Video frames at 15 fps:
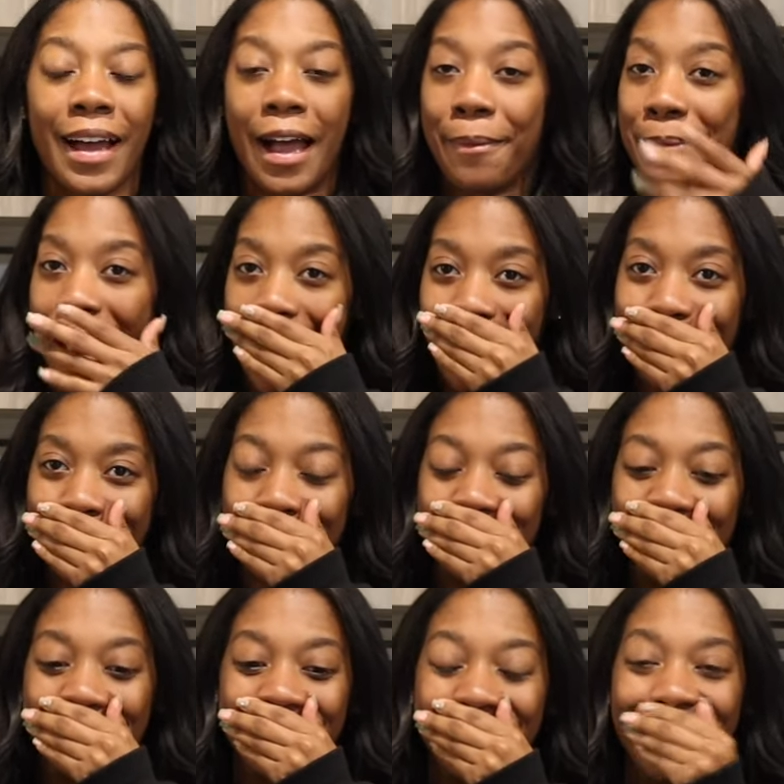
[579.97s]
I'm back.
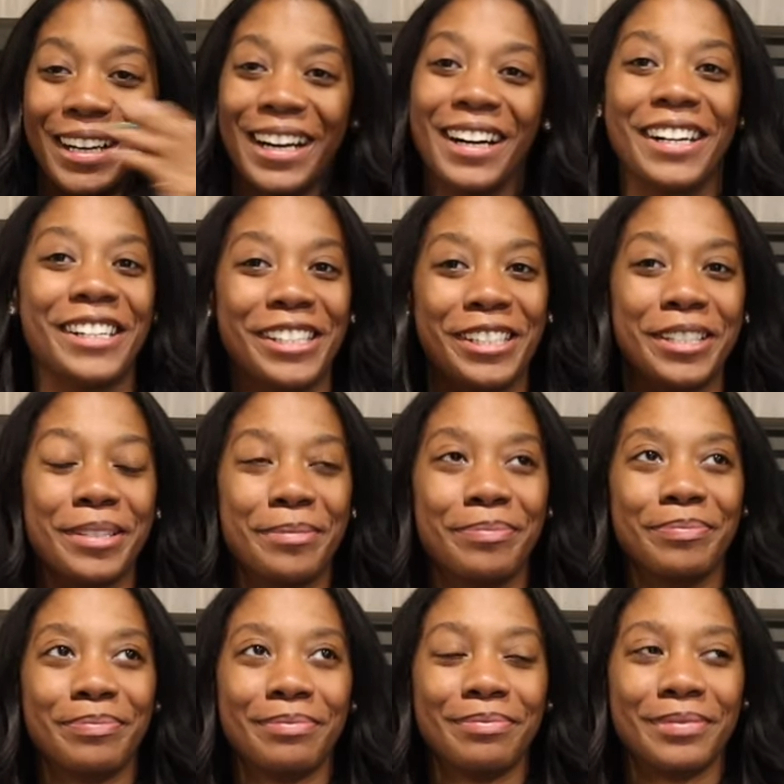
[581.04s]

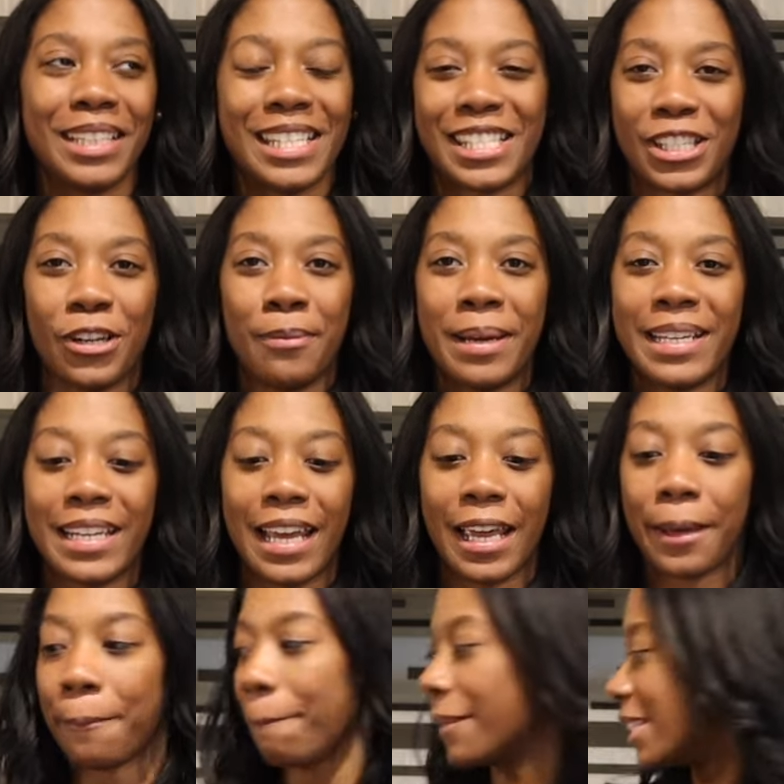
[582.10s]
Um, it's still
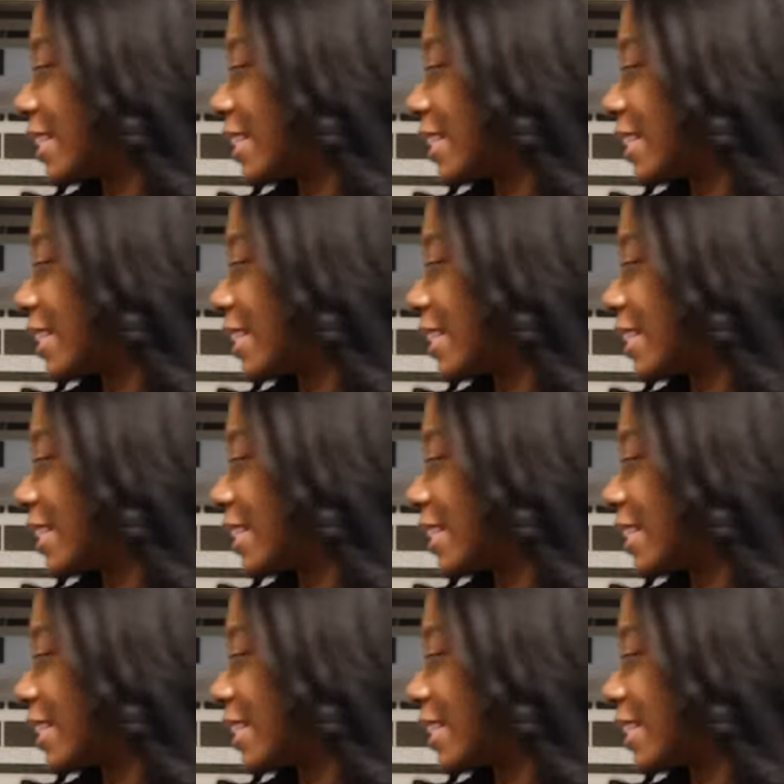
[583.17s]
Monday.